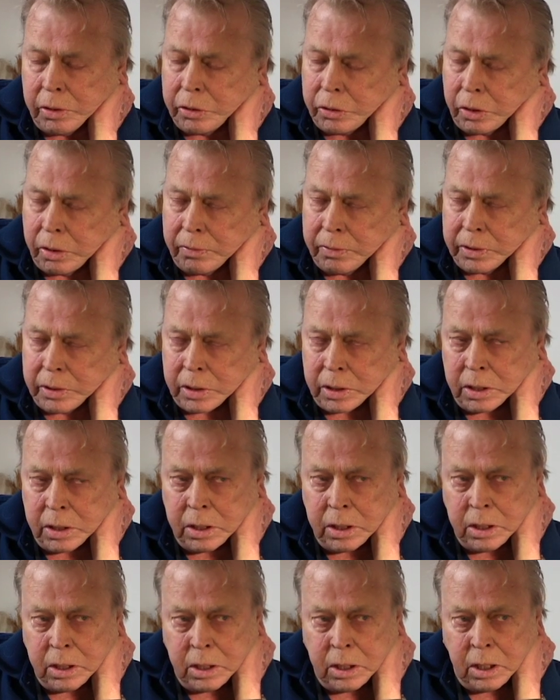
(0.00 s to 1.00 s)
the service.
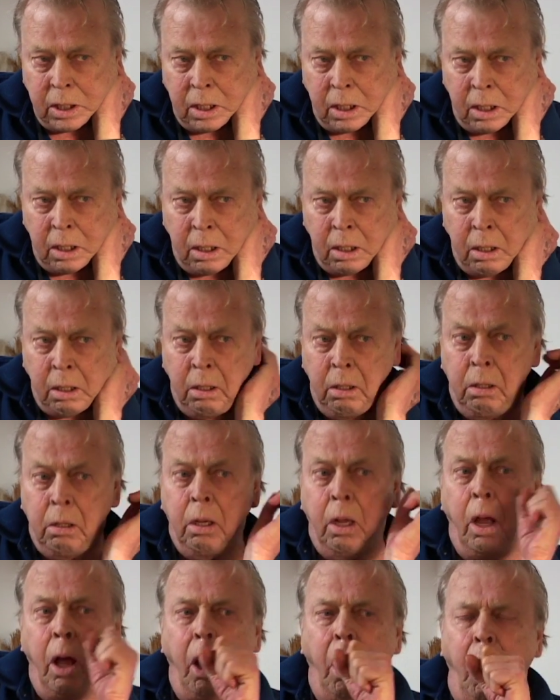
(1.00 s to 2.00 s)

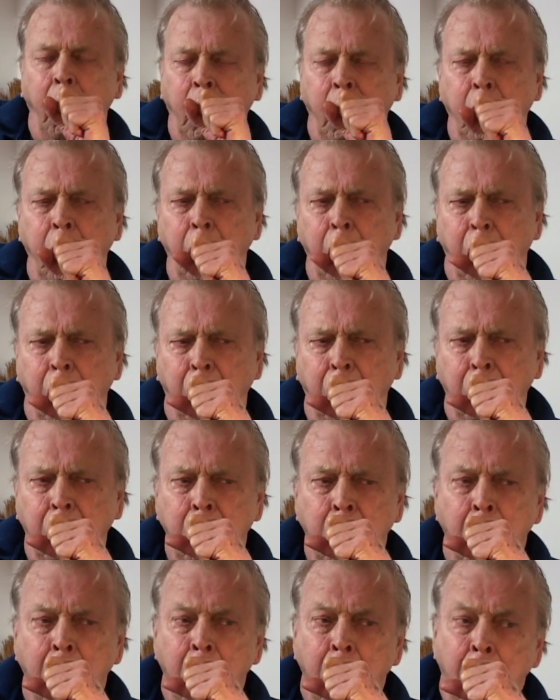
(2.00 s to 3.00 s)
And what
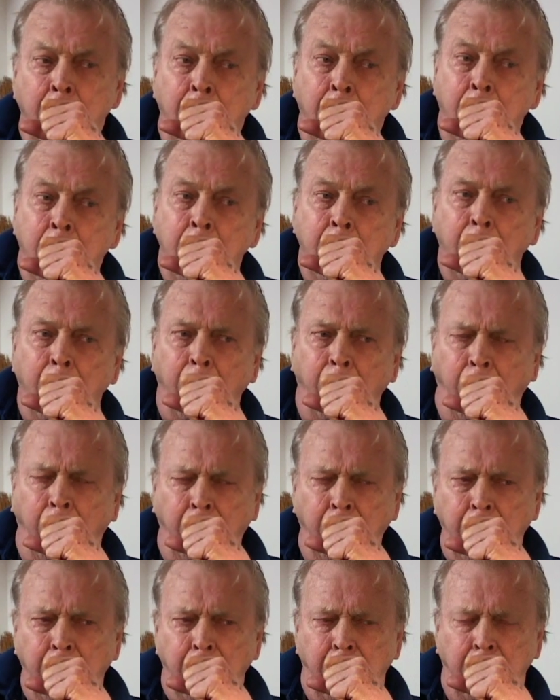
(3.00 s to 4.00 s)
got it
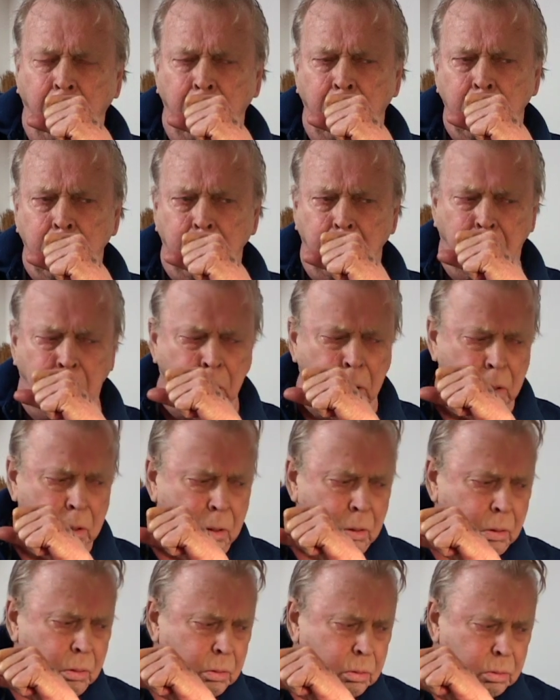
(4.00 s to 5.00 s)
expanded
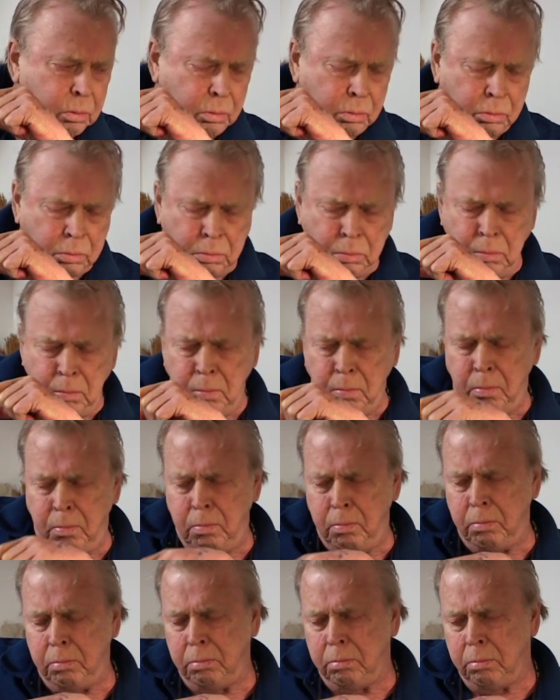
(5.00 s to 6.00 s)
to other
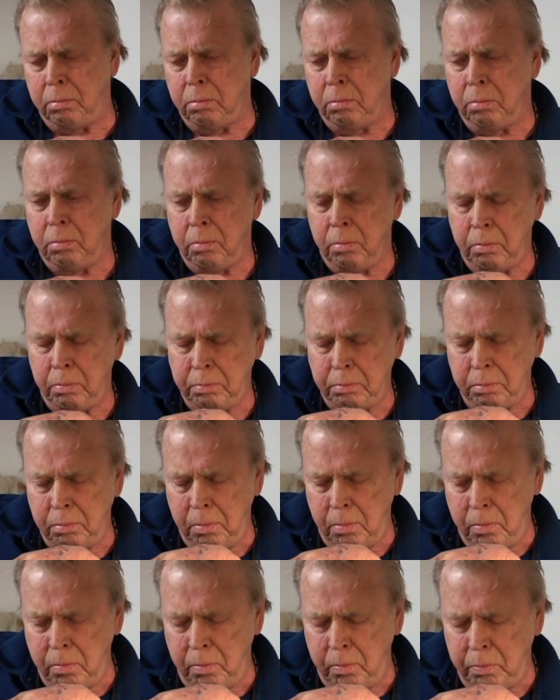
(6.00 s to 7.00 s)
areas on the eastern
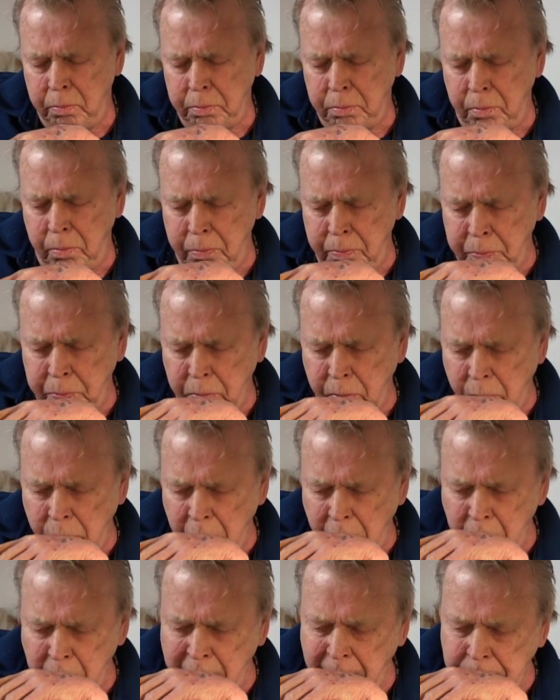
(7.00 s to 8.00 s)
end of the harbor?
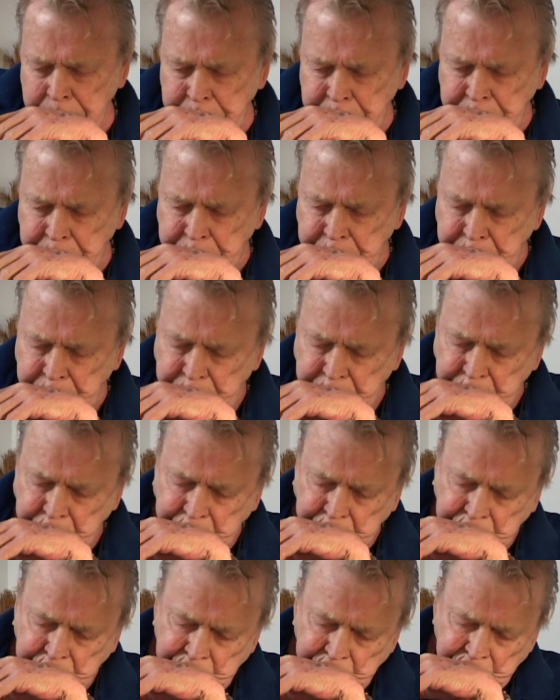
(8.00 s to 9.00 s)
Well,
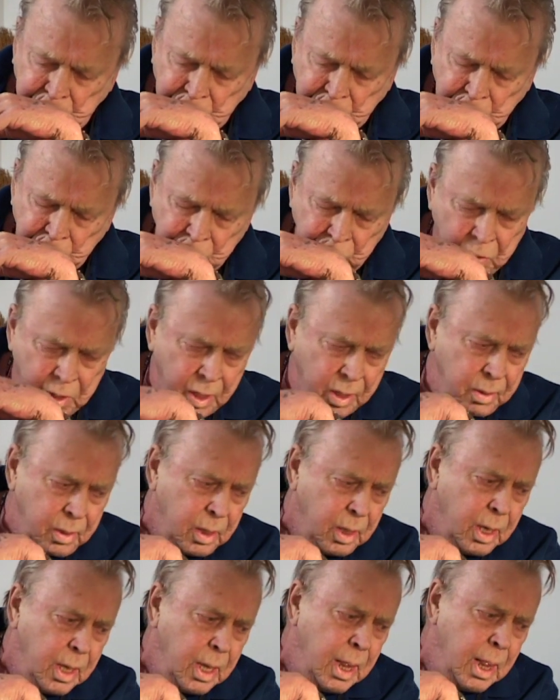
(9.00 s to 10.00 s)
Fort
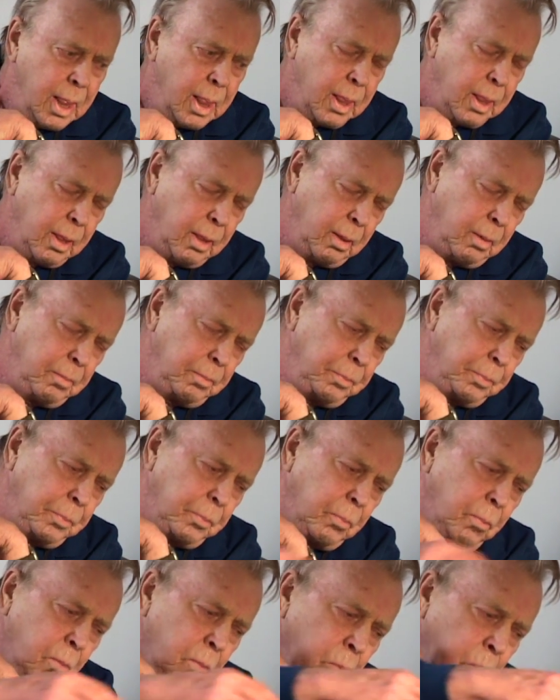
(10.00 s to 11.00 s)
McHenry, I assume,
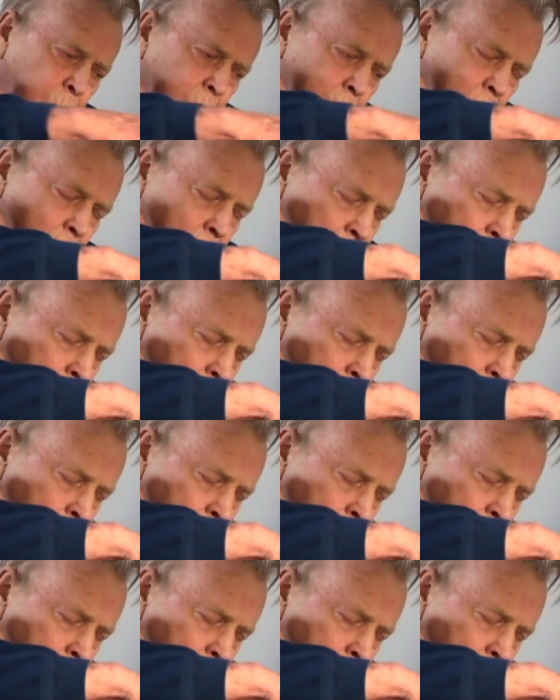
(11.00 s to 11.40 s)
must have been of